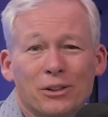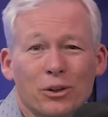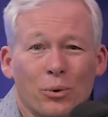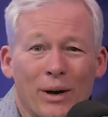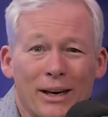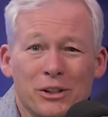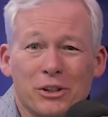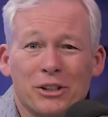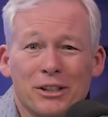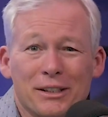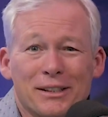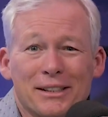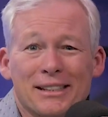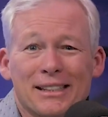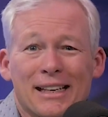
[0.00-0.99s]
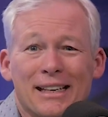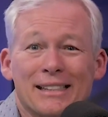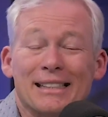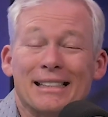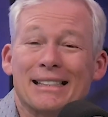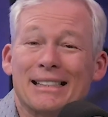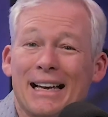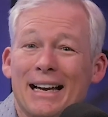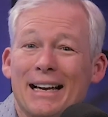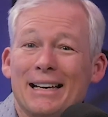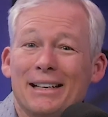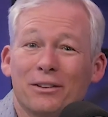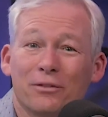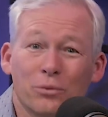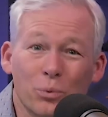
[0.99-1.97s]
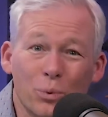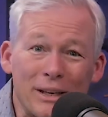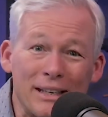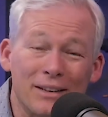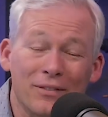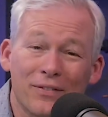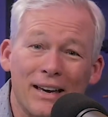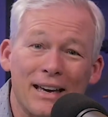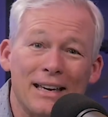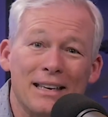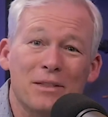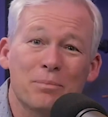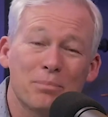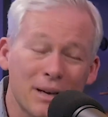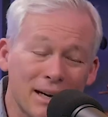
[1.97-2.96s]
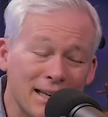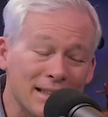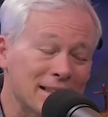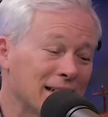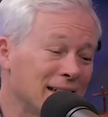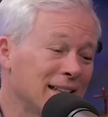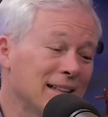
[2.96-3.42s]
questions is a sign of weak faith, but